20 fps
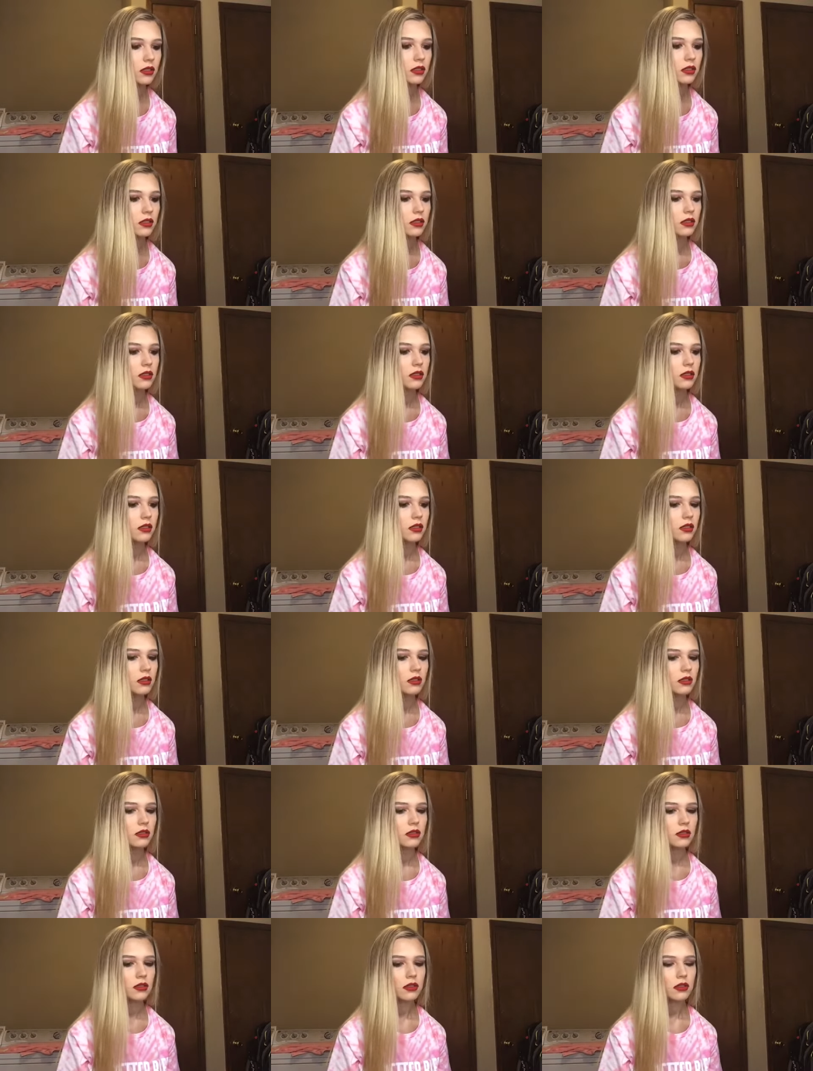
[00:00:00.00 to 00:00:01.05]
Why? It fucking
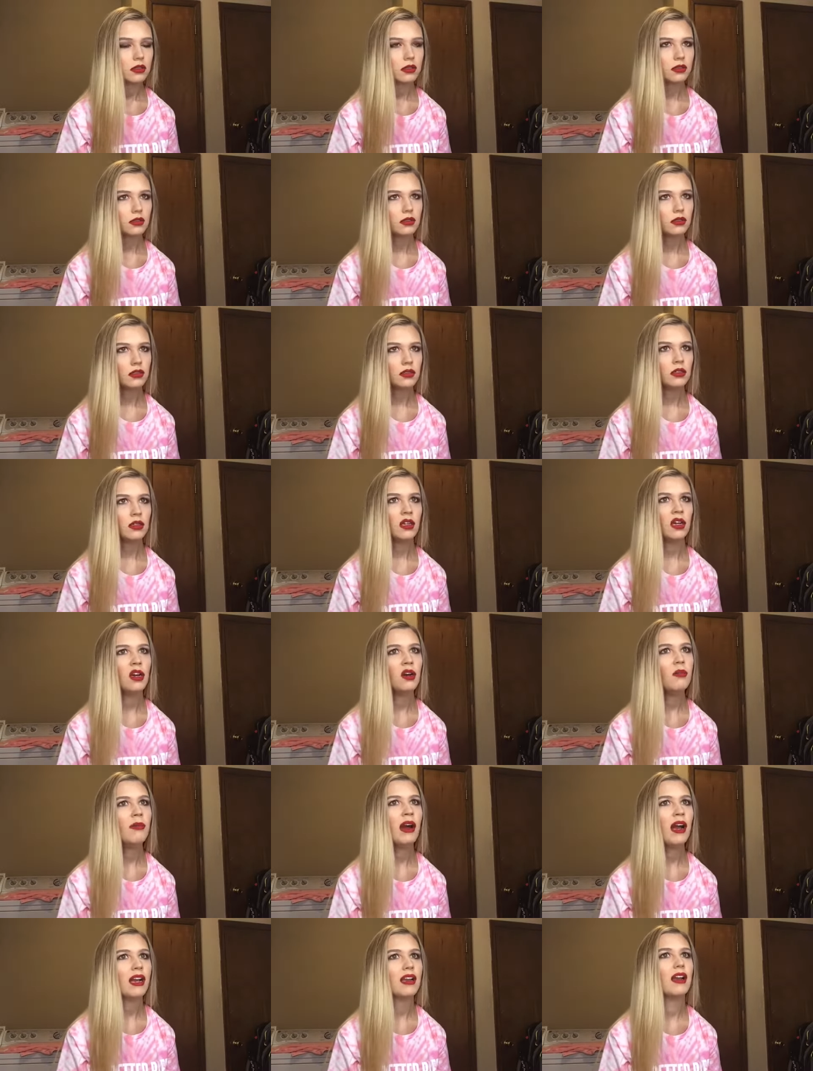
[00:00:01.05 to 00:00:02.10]
rains all the time. Oh
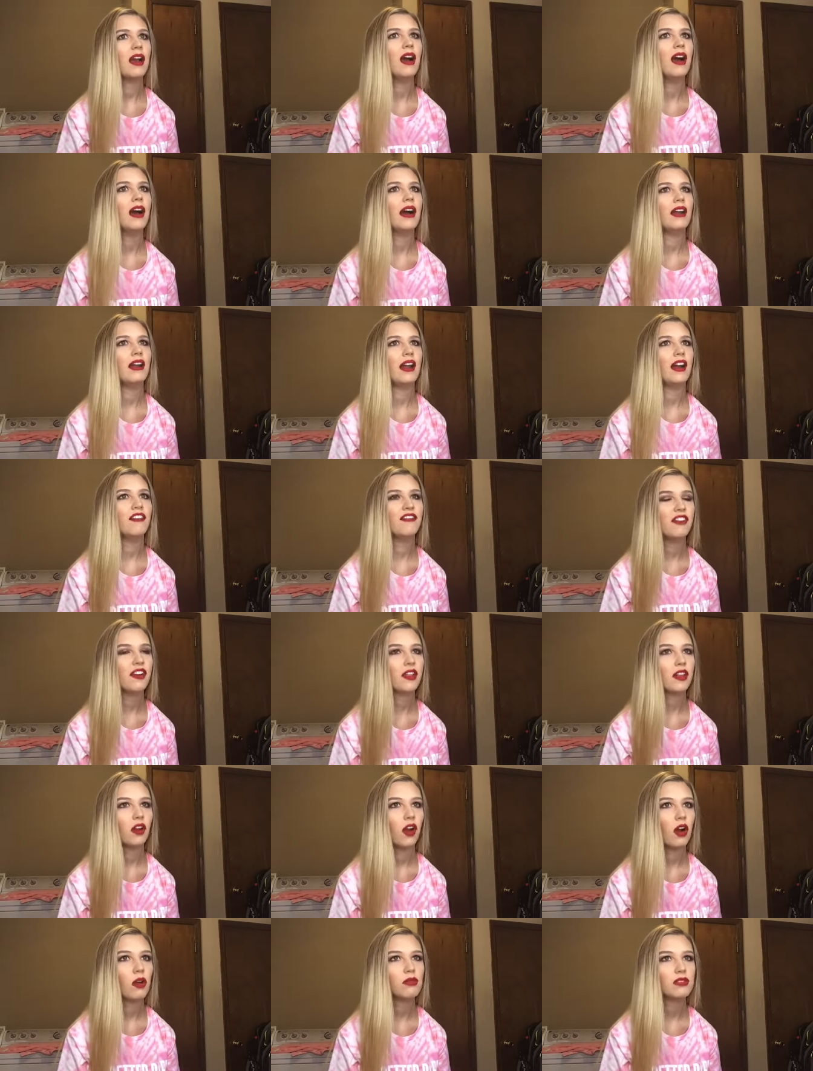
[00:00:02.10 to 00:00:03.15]
my god, how fucking
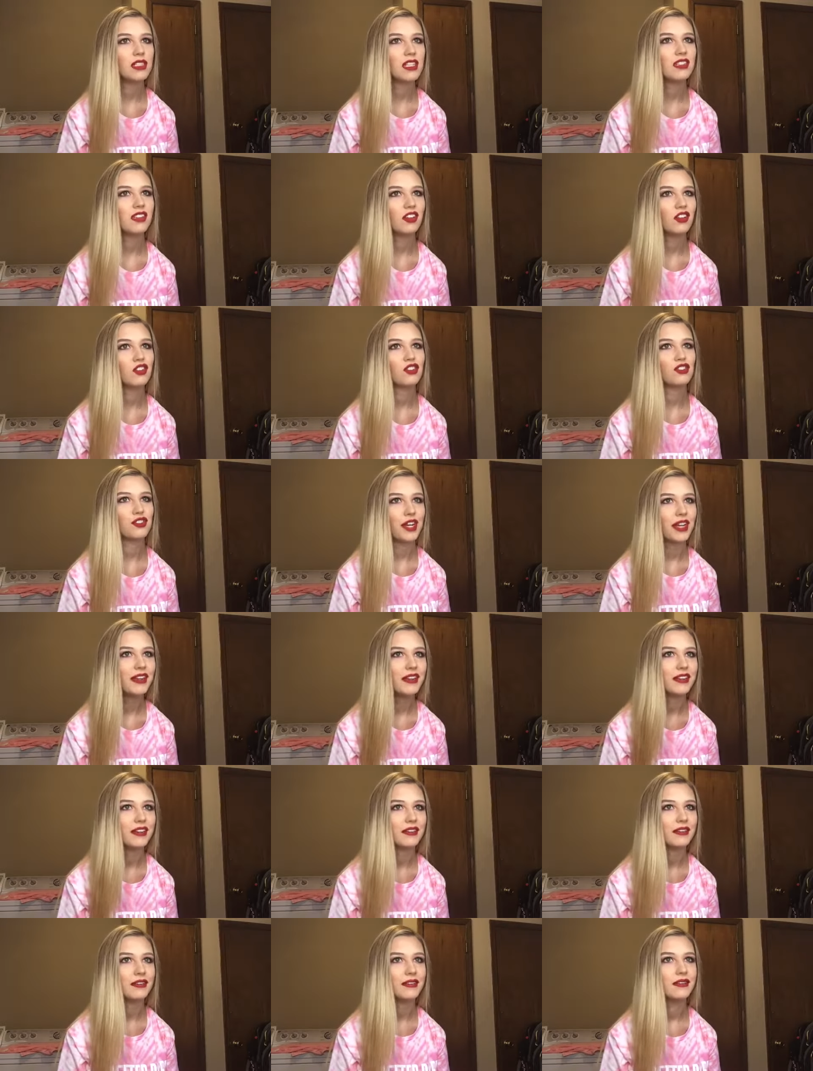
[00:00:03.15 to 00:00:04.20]
hard was that to
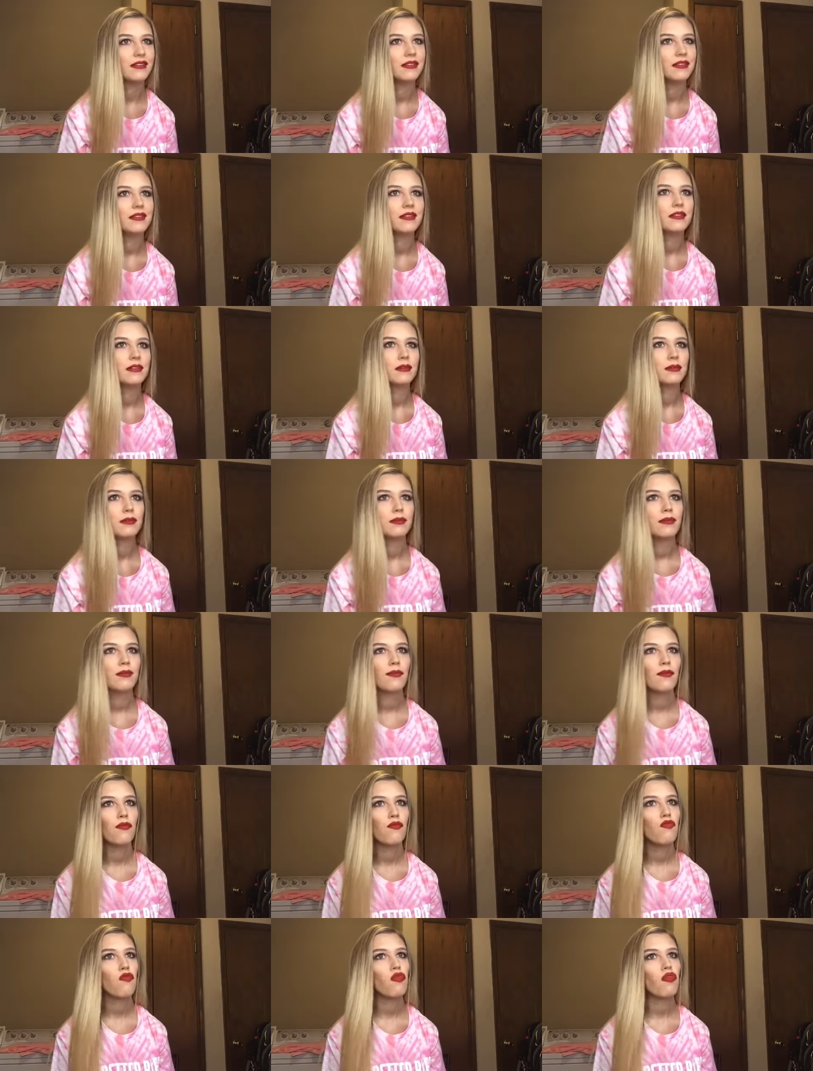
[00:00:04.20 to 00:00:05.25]
understand?
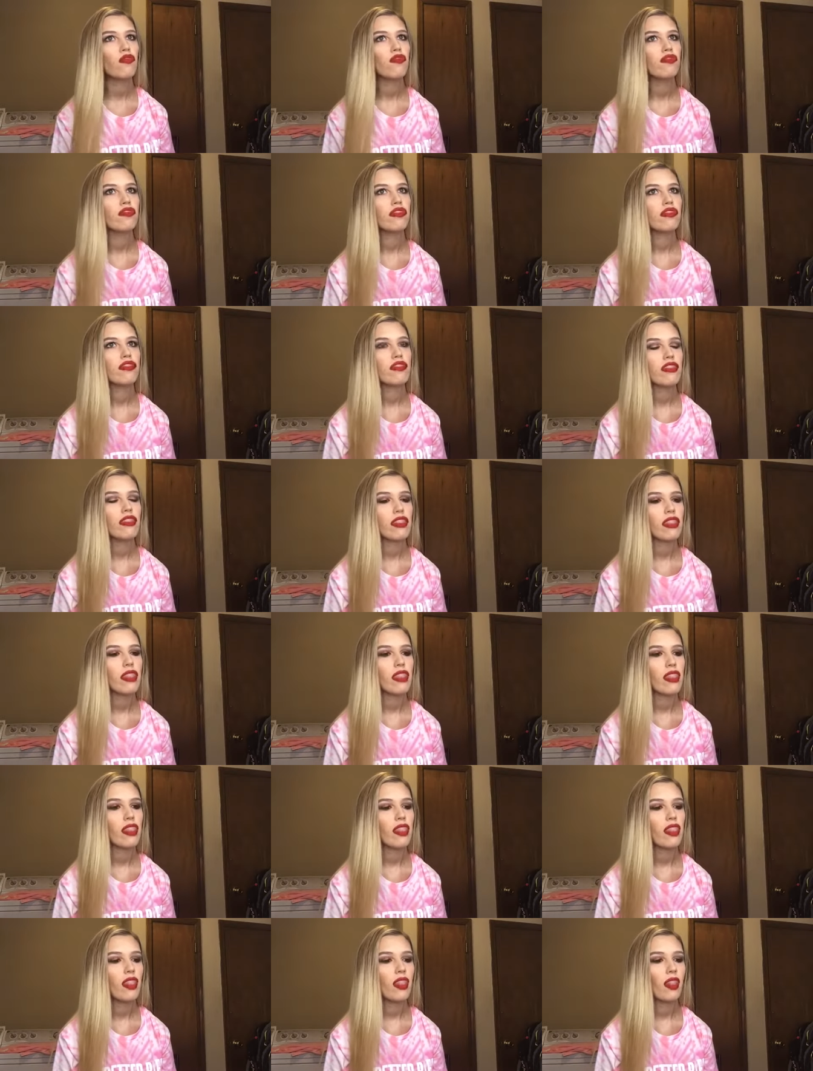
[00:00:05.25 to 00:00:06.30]
That you're love
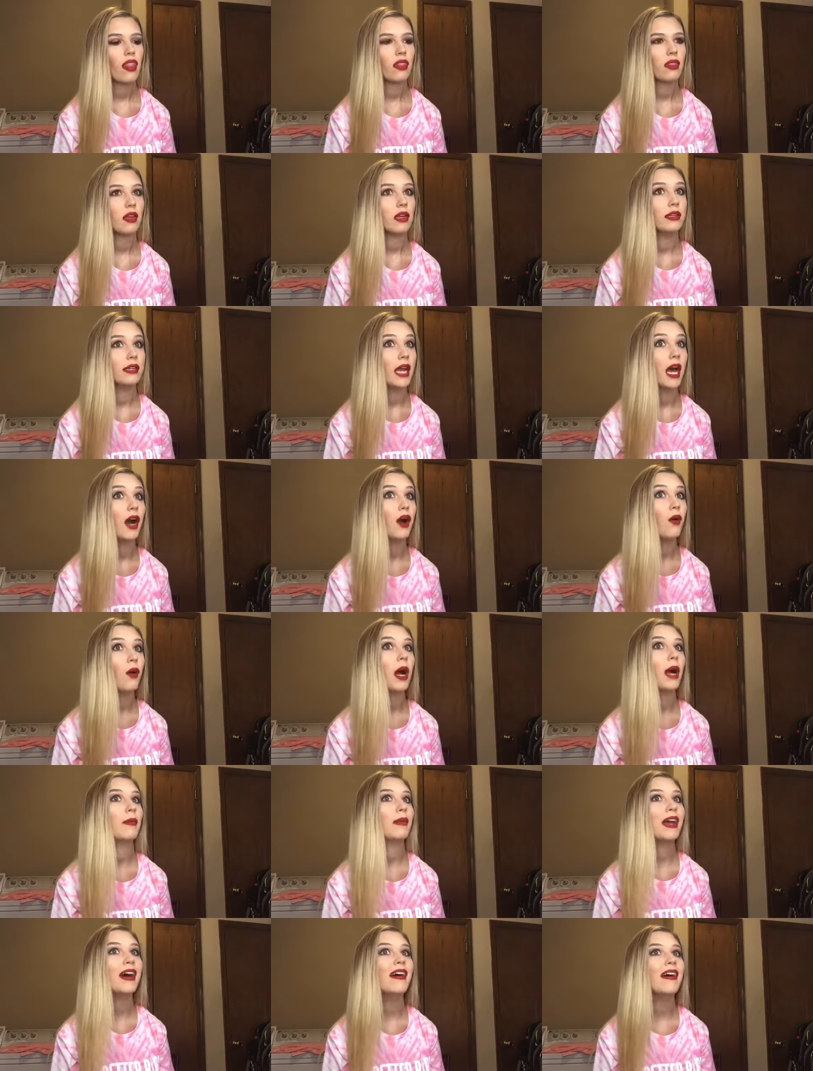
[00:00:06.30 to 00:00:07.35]
No,
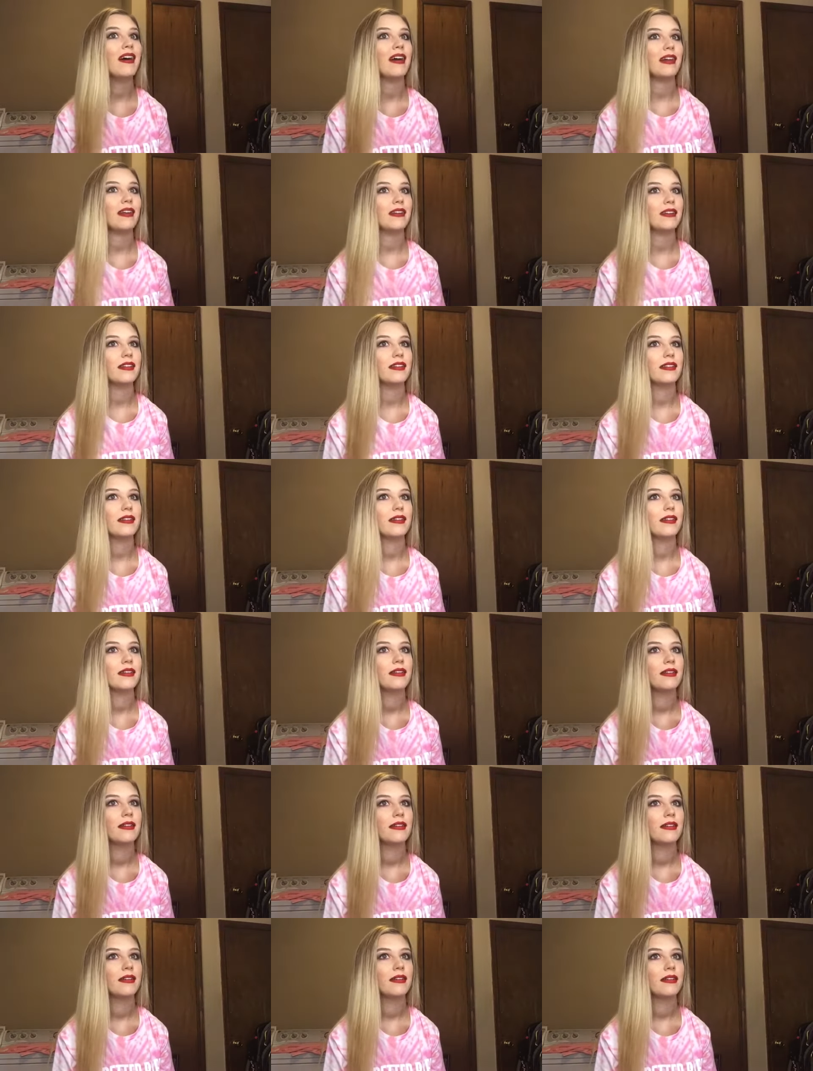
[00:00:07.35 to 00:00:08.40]
I'm not.
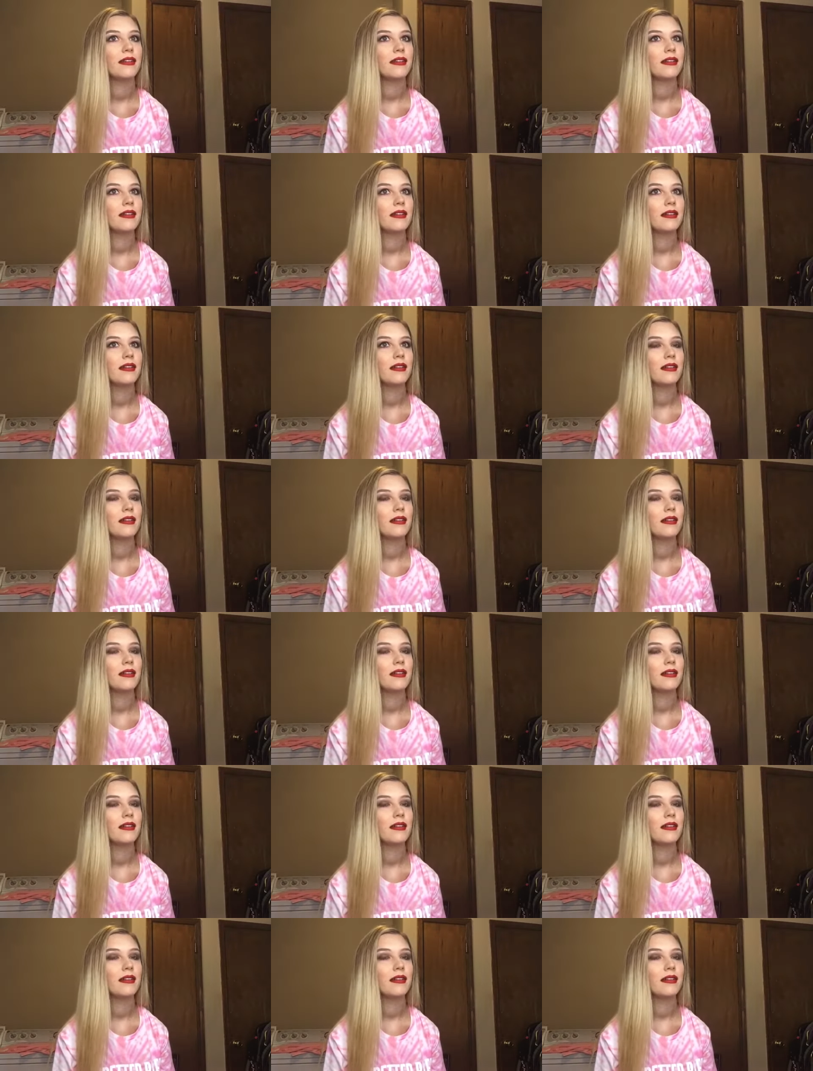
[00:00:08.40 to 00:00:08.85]
I